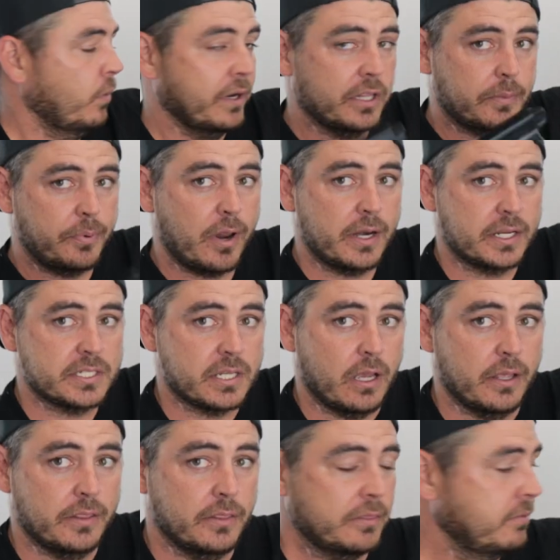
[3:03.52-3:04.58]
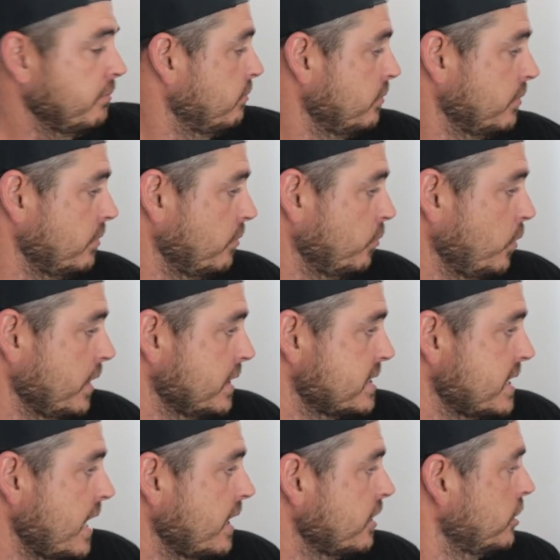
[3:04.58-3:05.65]
one of the products on one
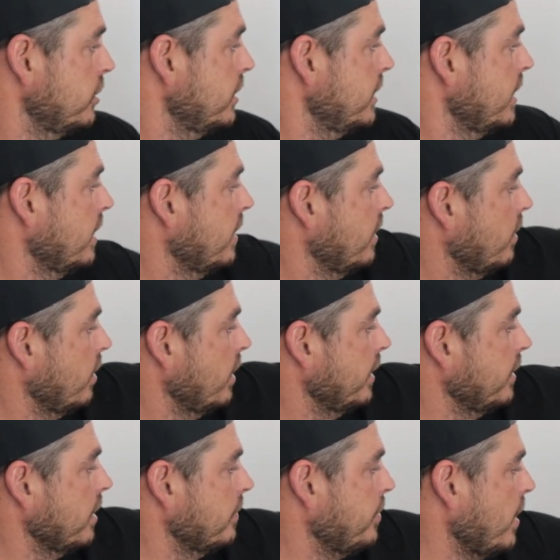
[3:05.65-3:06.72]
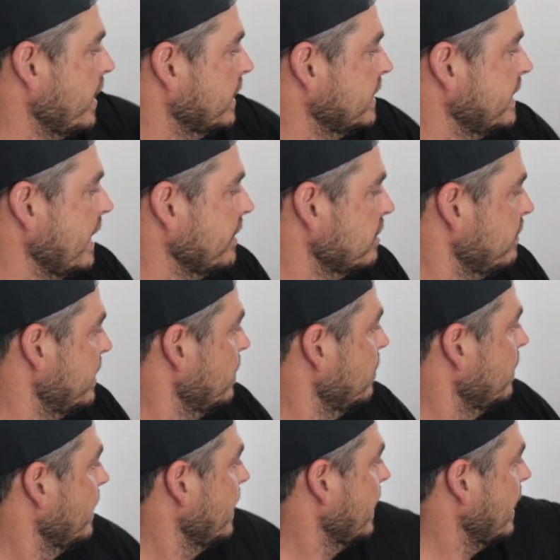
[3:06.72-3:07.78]
side of the hood, another product down the
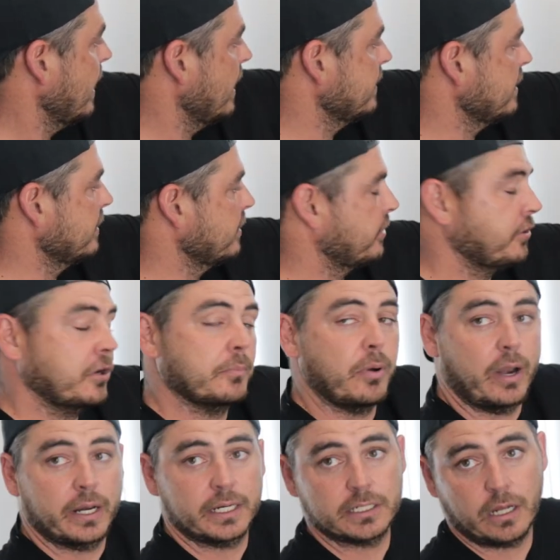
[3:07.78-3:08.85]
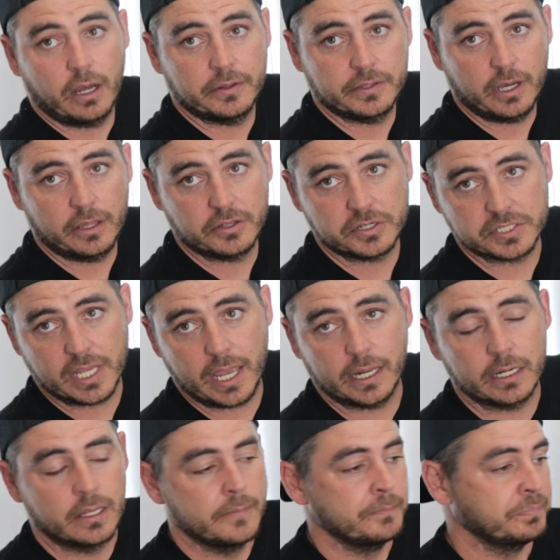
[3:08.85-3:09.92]
middle, and then the third product on the other side.